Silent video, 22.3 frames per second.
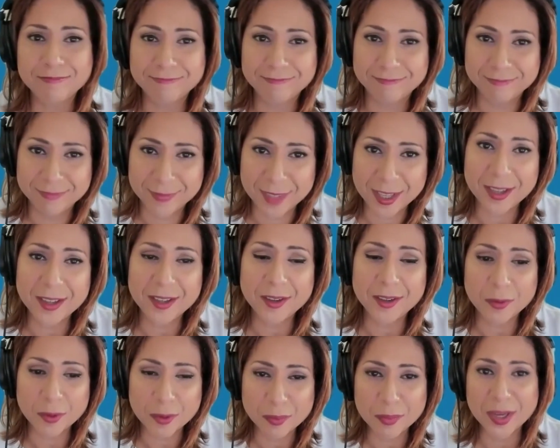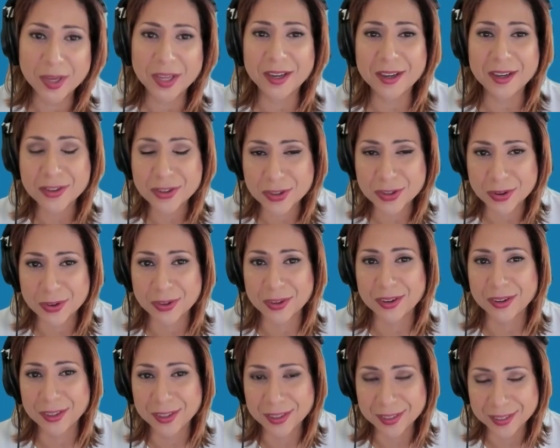yeah, it will make it
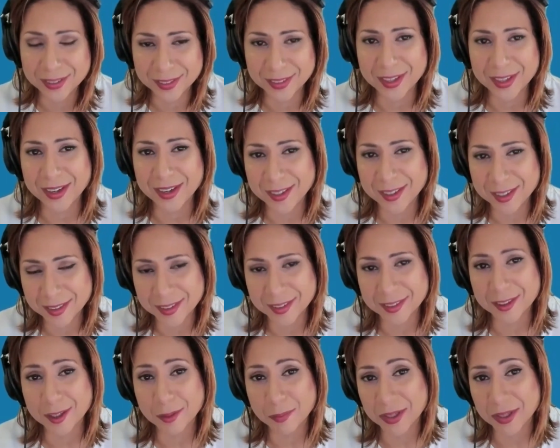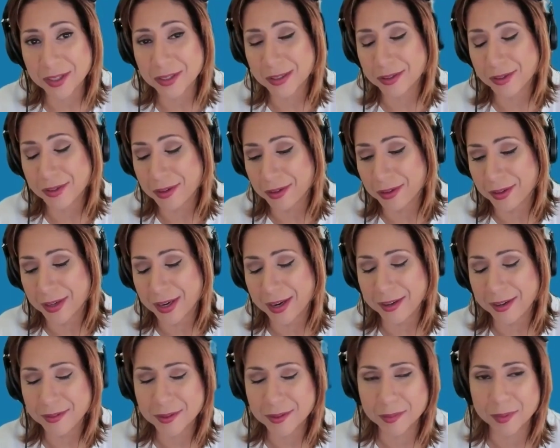shorter. Yeah, it depends on your
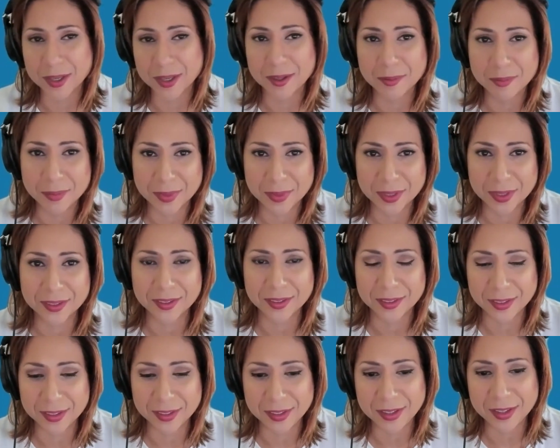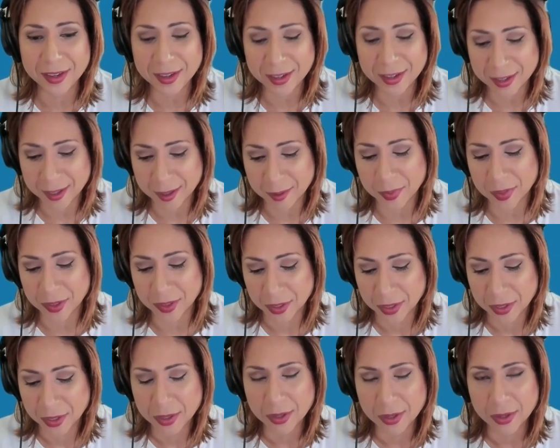lifespan, but yeah, but
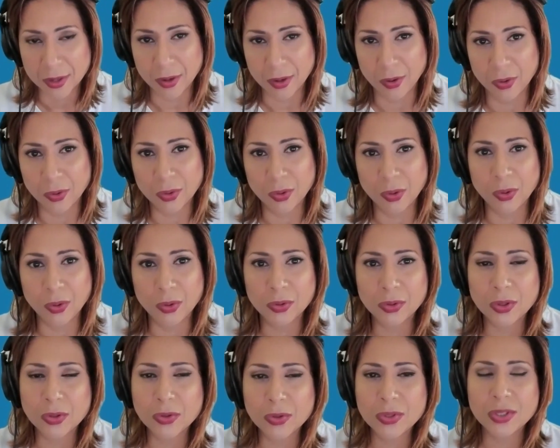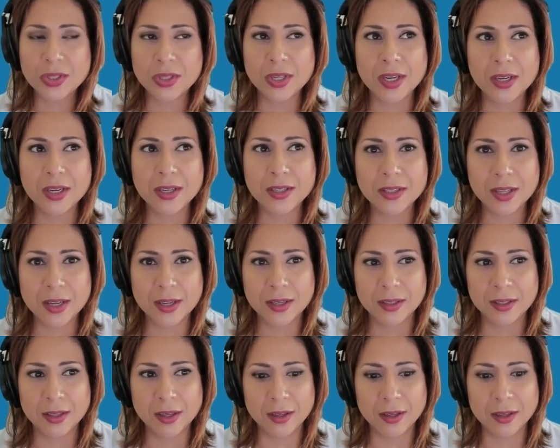all those things that